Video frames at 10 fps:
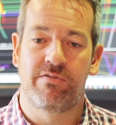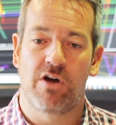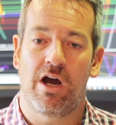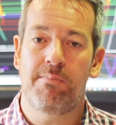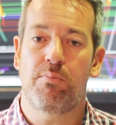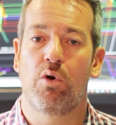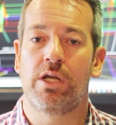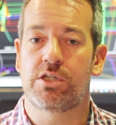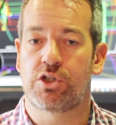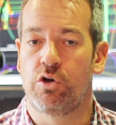
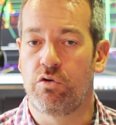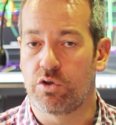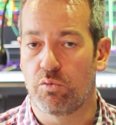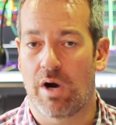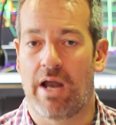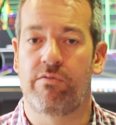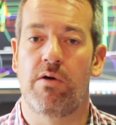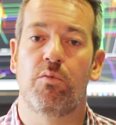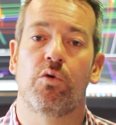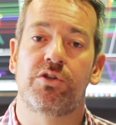9.2-to-1
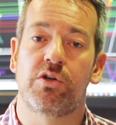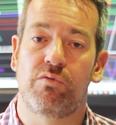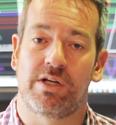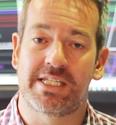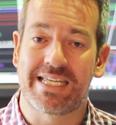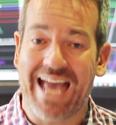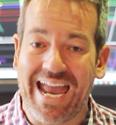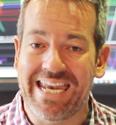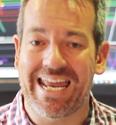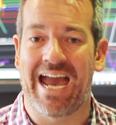reward to risk
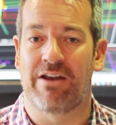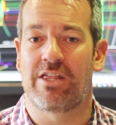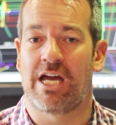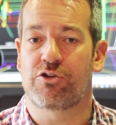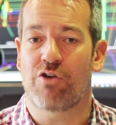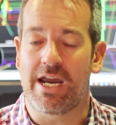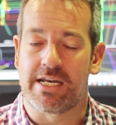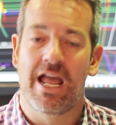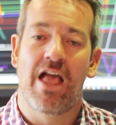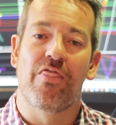gain out of that trade.